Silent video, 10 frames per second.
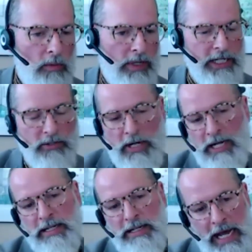when they
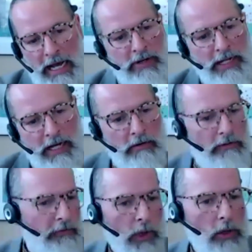tried to navigate
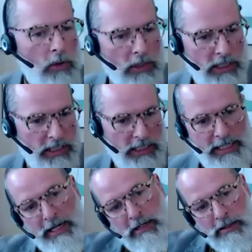4 courses
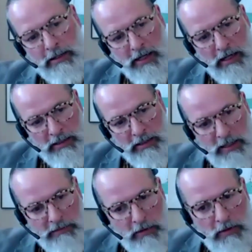getting to the college
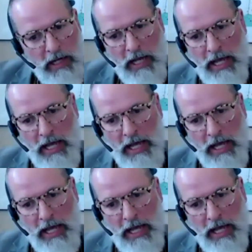level,